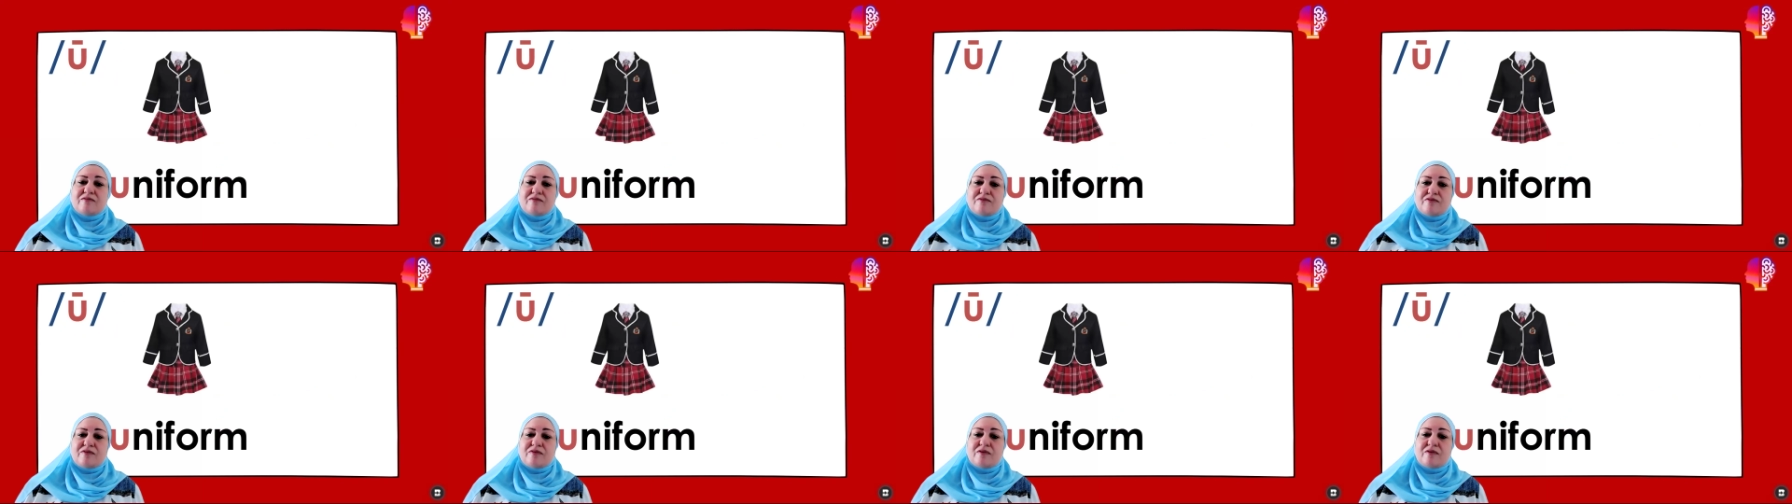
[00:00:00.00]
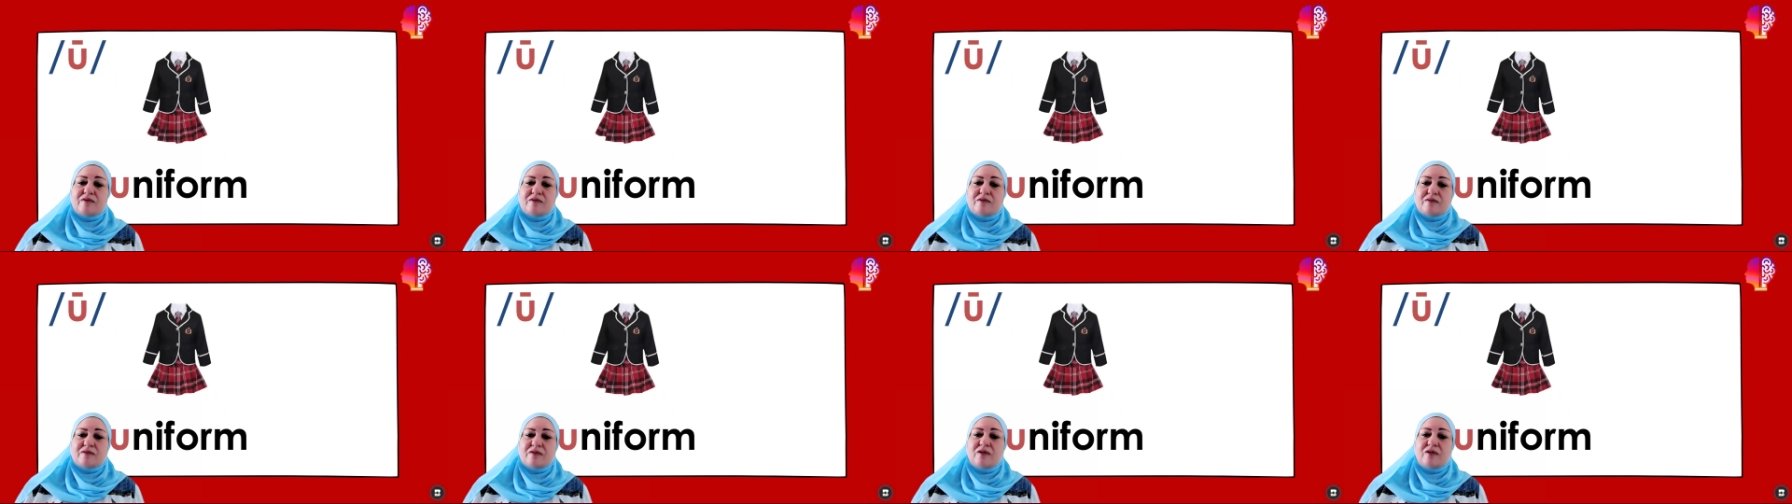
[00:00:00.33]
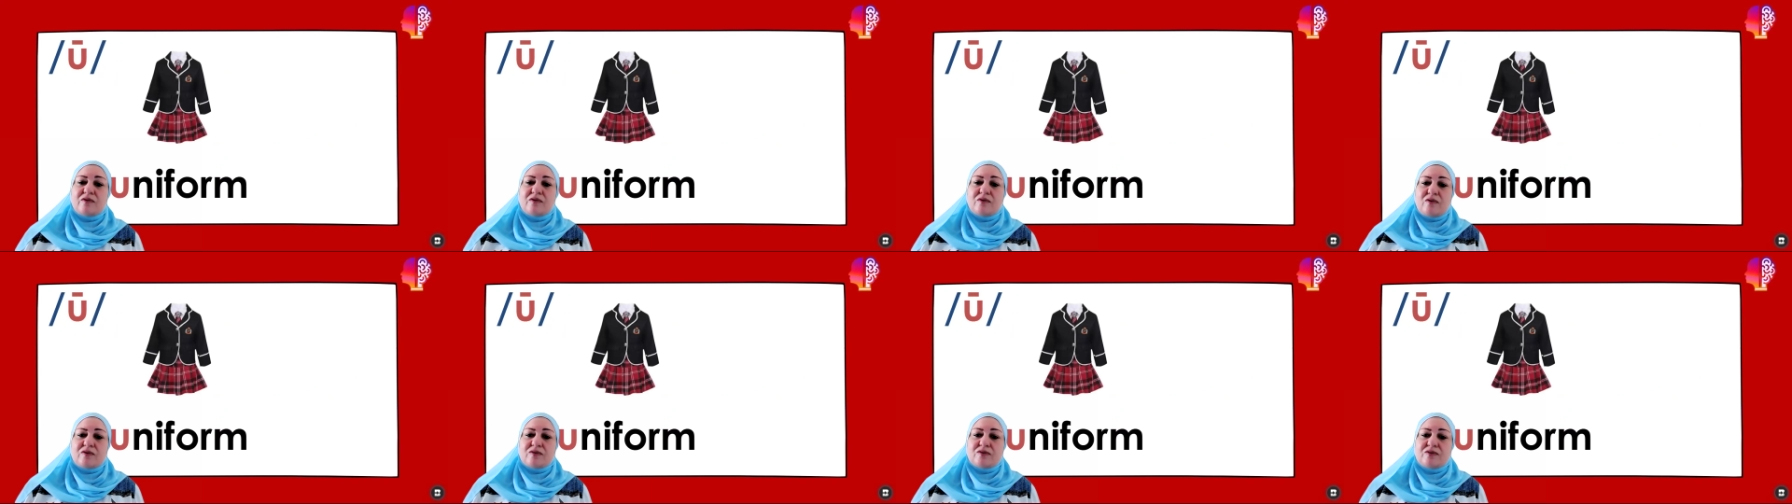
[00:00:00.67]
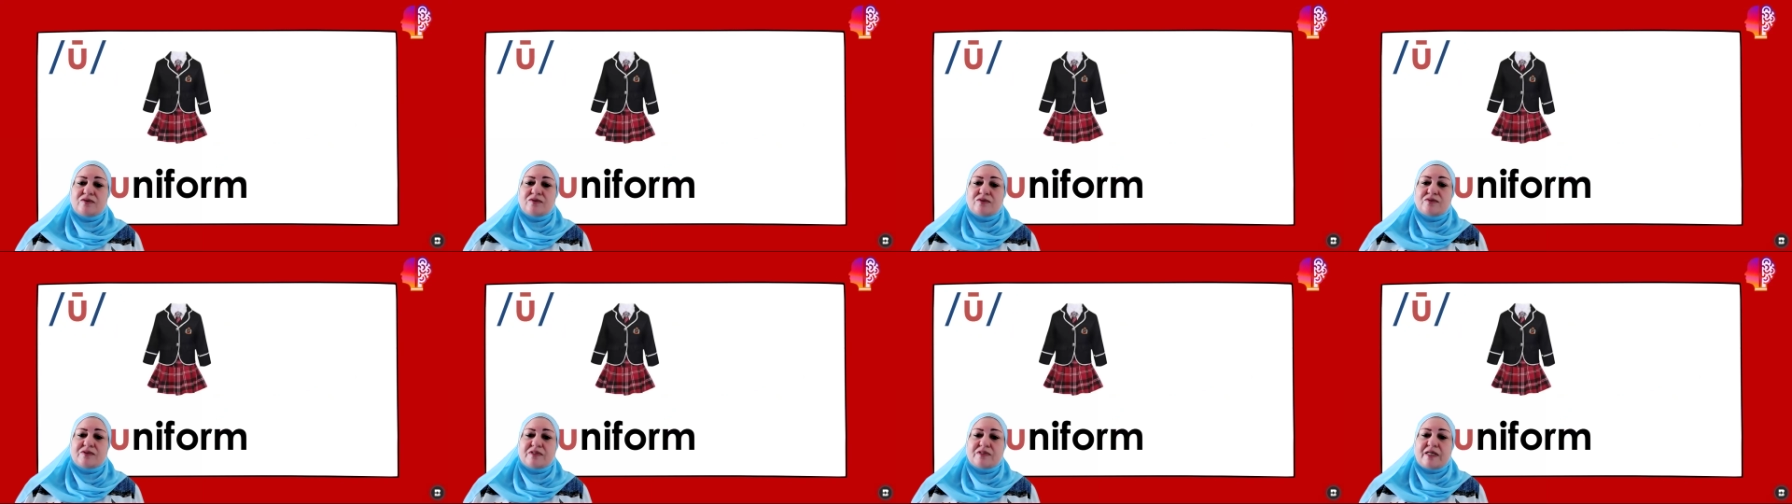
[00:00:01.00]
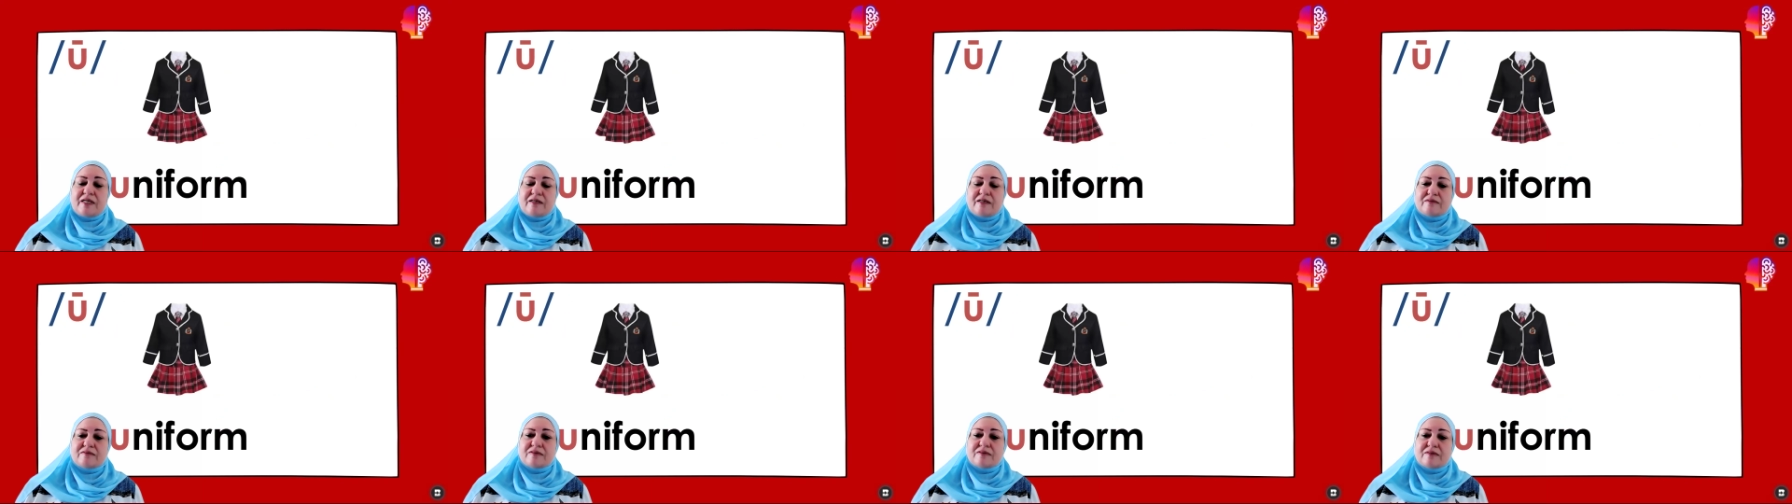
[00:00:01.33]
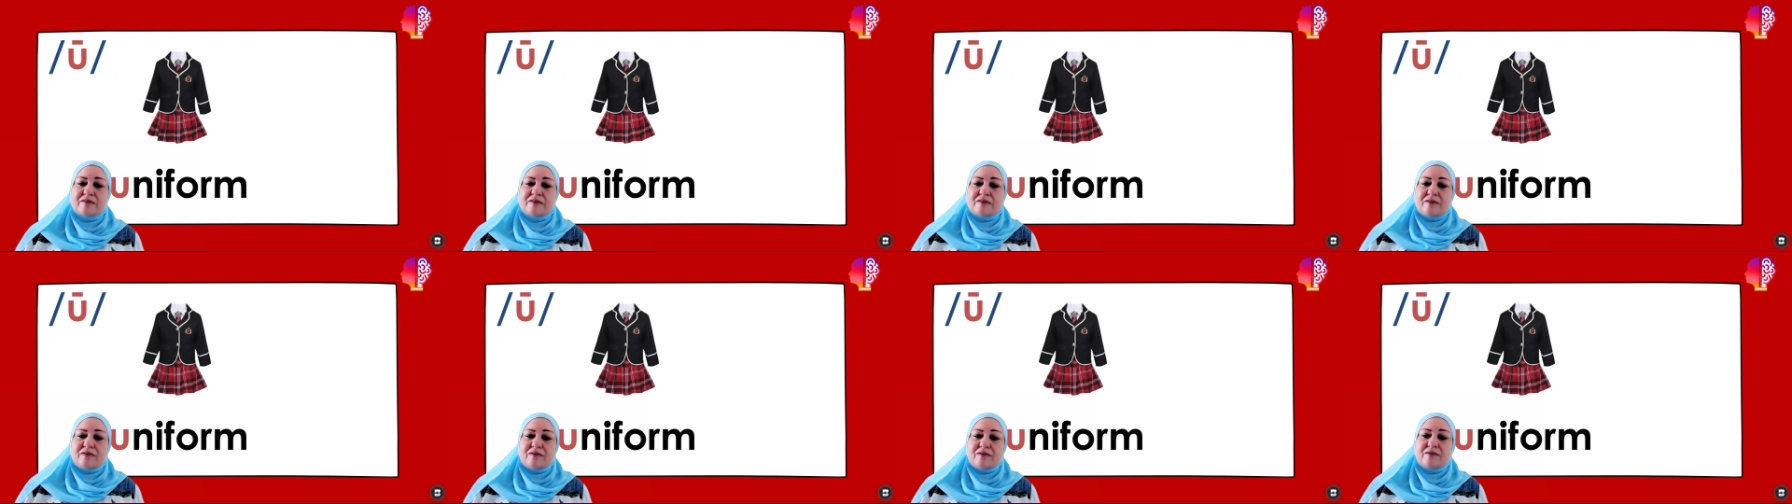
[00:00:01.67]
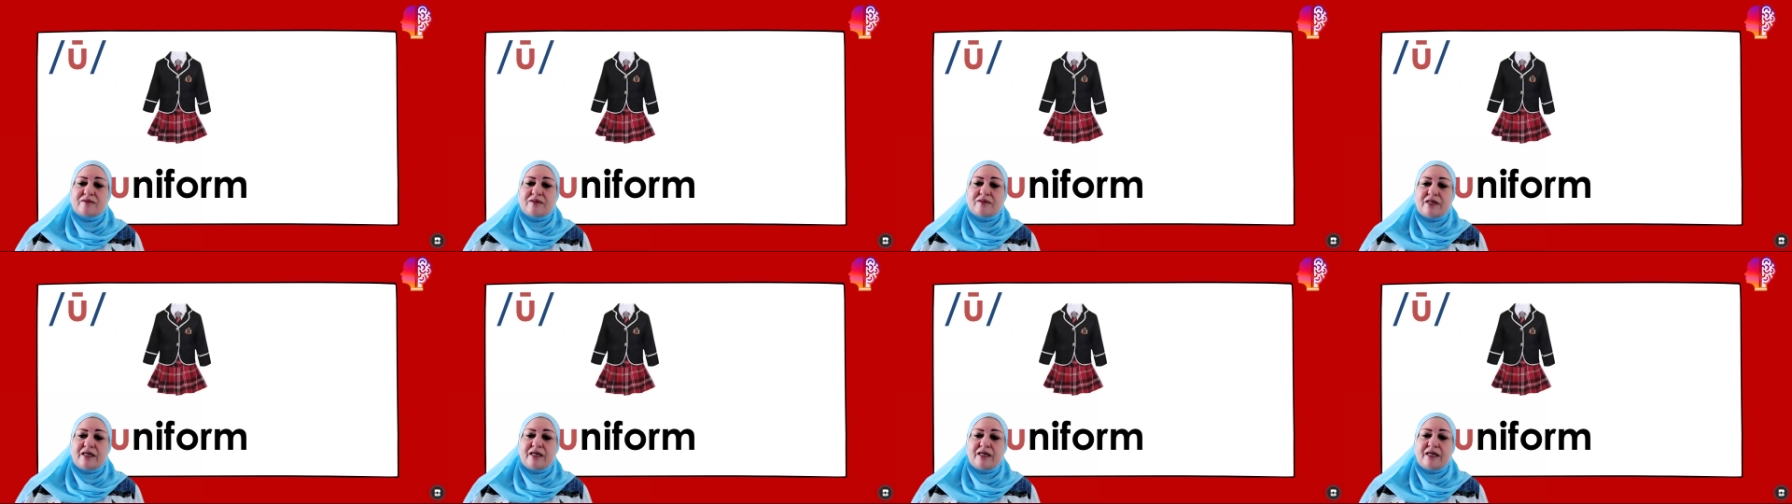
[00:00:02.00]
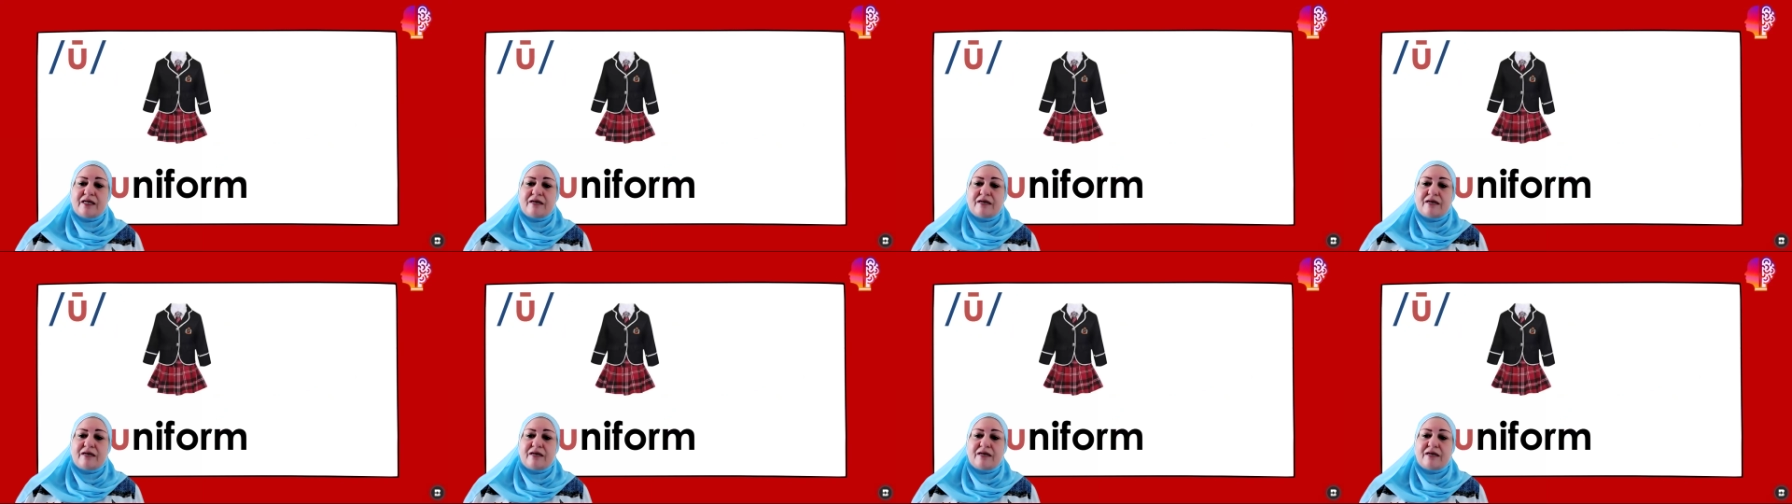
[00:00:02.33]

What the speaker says: for the long U sound, okay?